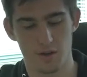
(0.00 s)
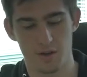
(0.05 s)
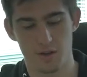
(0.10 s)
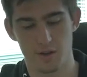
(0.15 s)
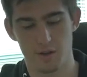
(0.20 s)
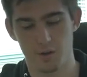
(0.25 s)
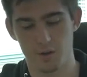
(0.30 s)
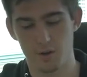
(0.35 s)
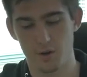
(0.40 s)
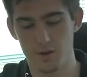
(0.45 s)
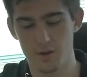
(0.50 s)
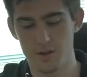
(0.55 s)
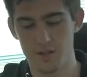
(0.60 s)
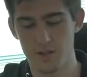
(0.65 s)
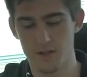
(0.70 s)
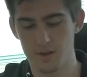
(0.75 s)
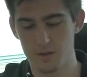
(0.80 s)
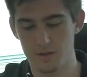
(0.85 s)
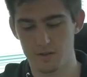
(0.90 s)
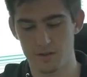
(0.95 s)
You'll notice
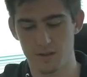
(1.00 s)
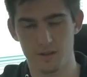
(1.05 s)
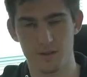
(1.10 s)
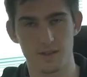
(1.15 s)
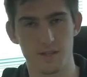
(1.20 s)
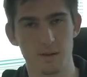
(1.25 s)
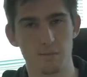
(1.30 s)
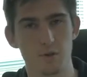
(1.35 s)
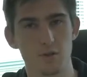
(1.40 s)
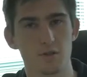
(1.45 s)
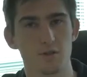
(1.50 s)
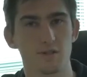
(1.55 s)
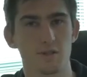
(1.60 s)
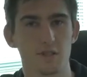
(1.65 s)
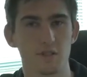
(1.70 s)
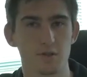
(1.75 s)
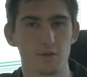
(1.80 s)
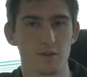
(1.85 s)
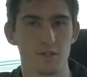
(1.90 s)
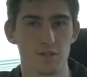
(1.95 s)
here that the temperature
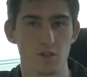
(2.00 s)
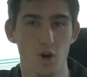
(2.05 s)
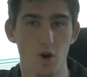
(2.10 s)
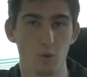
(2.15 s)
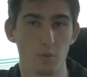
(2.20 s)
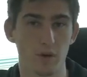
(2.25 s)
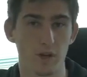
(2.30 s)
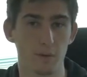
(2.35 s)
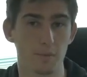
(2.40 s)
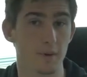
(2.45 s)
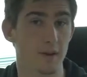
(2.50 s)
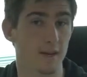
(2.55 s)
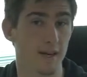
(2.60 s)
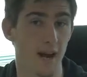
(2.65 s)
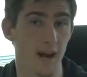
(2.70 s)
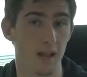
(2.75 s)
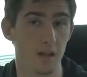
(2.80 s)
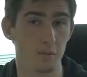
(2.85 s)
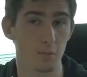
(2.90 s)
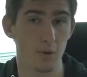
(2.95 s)
sensor has already been
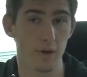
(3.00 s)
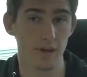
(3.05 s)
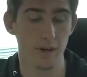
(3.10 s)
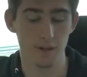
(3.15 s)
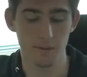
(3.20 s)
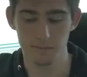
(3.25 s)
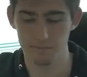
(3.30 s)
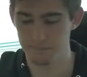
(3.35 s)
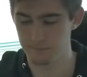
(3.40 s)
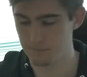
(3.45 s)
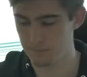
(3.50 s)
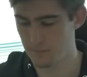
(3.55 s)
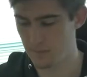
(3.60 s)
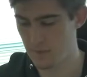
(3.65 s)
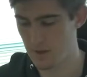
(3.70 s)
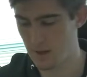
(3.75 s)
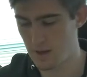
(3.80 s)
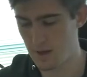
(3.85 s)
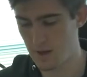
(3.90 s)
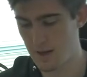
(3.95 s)
calibrated.
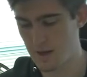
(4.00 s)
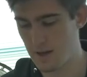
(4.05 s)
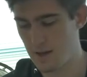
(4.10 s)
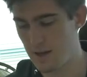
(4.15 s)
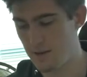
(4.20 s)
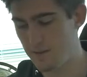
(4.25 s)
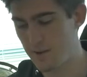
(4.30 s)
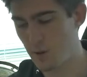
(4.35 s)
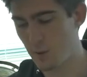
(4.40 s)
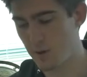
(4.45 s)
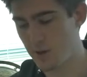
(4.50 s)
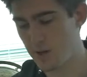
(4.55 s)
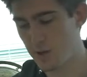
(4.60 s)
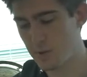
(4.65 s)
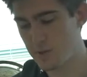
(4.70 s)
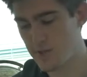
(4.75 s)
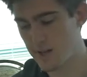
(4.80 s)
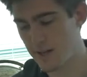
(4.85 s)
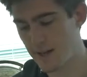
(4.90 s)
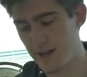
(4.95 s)
If you are
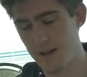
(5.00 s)
using